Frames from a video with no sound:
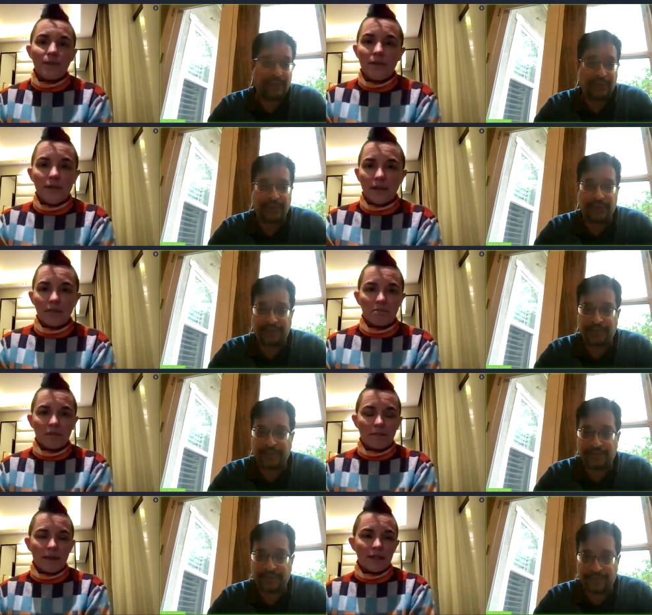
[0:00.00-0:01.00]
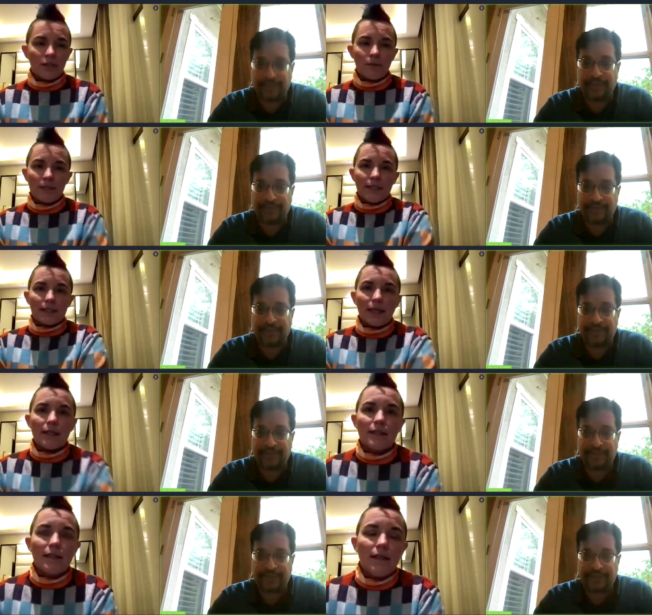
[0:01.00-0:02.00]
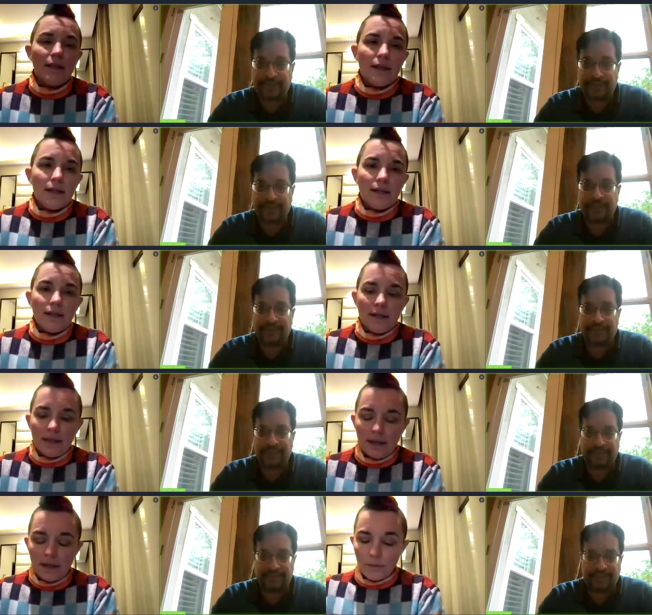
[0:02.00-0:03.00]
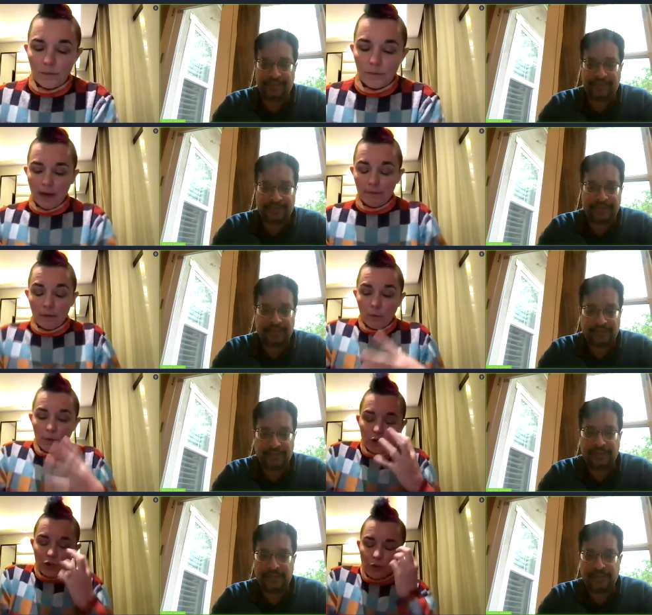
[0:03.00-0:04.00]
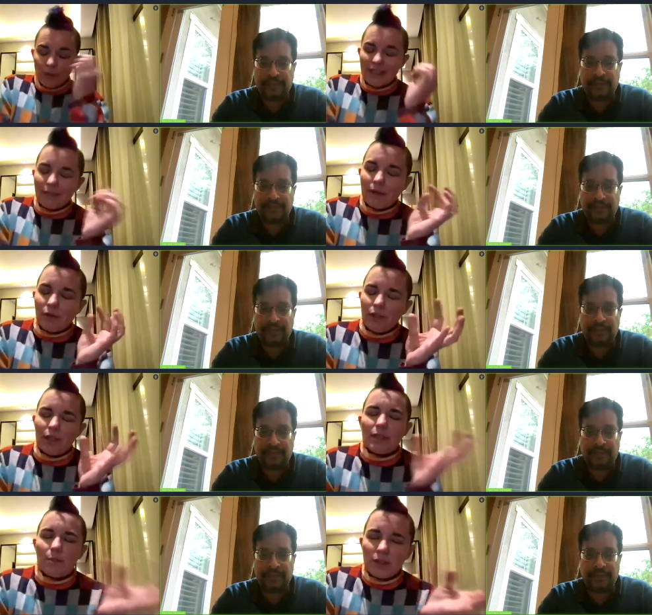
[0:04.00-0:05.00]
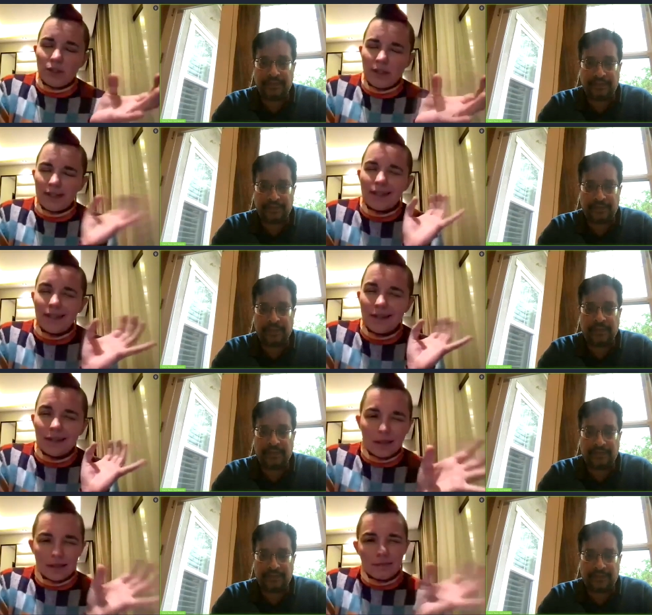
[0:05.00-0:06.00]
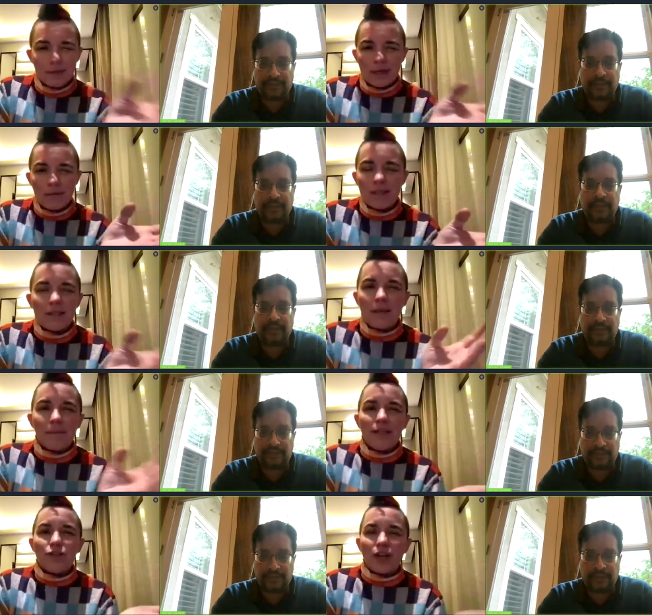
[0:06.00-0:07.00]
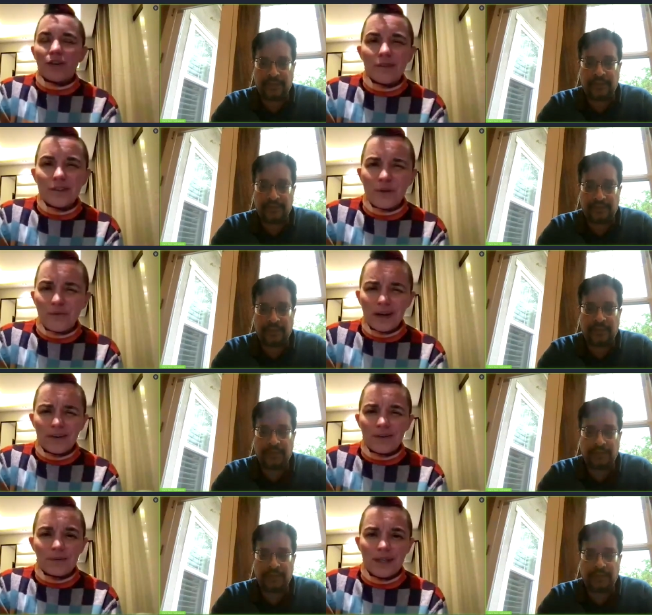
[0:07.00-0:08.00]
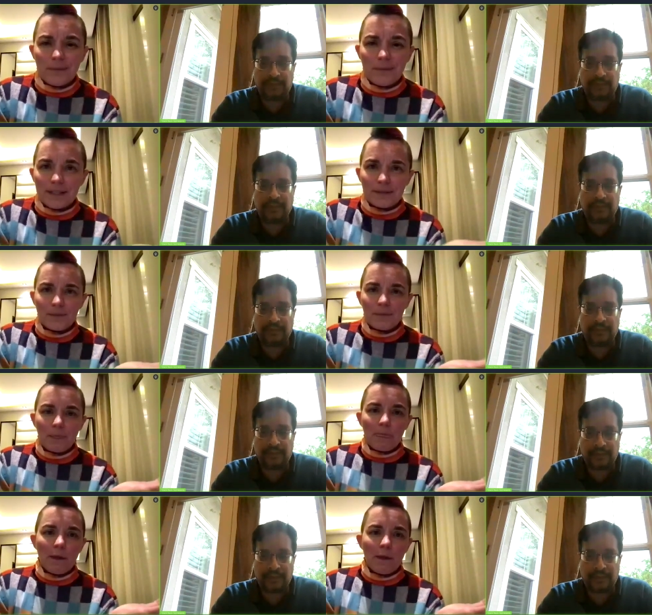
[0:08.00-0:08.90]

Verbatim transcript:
Speaker 1: absolutely. It depends on your business case. Uh, I mean, we're doing something really specialized in this custom database. I mean, in general, don't write your own database.